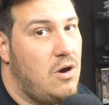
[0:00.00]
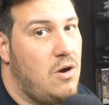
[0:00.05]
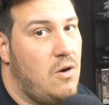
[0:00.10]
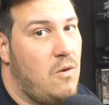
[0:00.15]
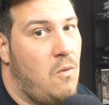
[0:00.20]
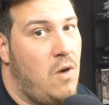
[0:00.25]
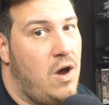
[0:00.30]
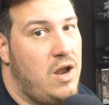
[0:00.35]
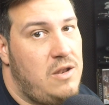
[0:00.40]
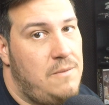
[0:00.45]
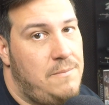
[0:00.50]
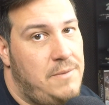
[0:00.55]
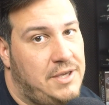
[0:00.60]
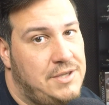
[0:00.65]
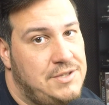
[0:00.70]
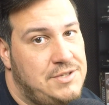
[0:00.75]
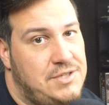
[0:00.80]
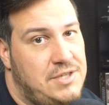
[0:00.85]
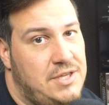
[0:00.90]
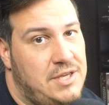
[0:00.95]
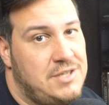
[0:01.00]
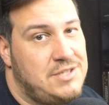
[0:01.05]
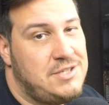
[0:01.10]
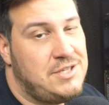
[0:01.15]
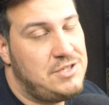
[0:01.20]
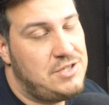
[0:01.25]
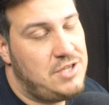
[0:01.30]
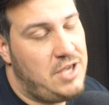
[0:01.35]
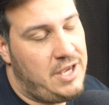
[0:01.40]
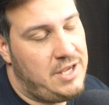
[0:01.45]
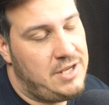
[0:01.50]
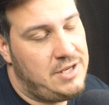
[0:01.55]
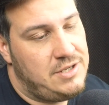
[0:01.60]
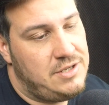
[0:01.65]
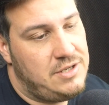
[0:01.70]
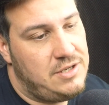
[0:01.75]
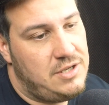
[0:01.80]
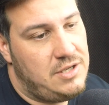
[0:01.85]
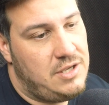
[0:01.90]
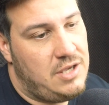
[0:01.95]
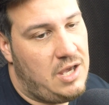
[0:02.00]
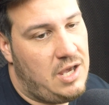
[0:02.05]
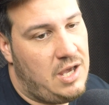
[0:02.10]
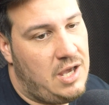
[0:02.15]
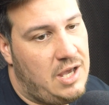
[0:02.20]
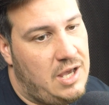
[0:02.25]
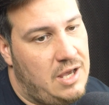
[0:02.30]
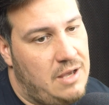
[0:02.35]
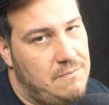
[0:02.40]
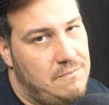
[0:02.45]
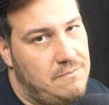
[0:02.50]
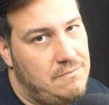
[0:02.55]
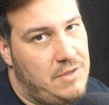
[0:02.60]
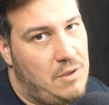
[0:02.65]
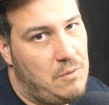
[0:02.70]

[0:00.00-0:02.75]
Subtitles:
one of the biggest things that